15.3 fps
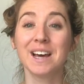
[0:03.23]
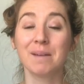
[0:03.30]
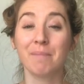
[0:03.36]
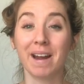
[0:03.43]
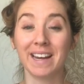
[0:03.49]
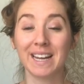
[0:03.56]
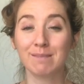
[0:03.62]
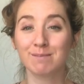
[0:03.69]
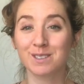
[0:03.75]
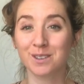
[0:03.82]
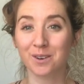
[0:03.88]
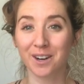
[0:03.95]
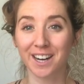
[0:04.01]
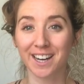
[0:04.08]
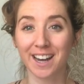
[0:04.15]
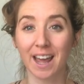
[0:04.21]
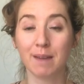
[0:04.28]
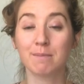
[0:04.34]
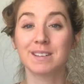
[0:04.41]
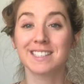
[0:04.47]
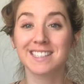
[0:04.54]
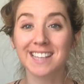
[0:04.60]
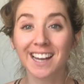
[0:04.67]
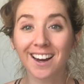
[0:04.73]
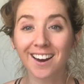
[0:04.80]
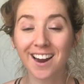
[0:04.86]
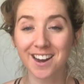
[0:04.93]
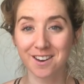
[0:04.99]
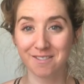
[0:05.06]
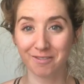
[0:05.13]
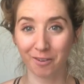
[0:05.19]
My name's Lauren, I am a singer
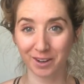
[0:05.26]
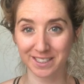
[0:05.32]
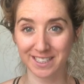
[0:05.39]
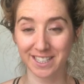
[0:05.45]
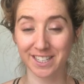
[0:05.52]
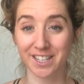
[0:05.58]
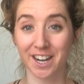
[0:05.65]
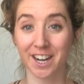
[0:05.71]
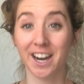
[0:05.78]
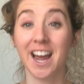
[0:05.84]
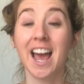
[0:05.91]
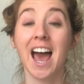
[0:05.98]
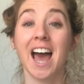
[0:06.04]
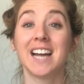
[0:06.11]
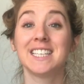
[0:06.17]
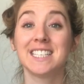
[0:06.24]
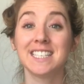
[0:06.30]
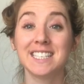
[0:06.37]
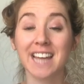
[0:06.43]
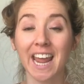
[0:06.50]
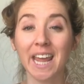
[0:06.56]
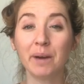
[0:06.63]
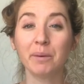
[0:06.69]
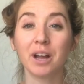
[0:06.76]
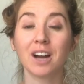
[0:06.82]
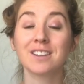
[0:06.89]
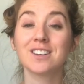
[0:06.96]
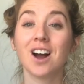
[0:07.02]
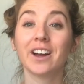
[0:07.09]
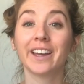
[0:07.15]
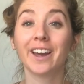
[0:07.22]
and a voice teacher, and today we are
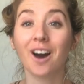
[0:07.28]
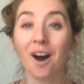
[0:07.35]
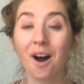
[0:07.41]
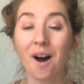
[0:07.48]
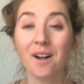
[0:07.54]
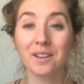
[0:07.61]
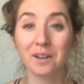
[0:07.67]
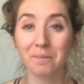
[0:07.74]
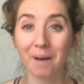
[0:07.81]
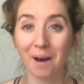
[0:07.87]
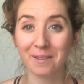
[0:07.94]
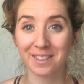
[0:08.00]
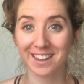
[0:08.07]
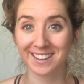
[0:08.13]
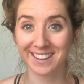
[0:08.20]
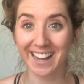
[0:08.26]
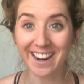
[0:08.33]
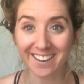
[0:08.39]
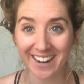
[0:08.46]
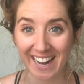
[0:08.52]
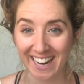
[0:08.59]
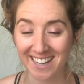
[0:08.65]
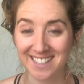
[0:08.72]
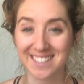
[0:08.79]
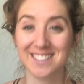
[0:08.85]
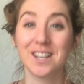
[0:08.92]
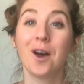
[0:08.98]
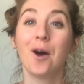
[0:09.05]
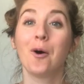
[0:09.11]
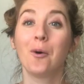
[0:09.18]
talking all about the larynx.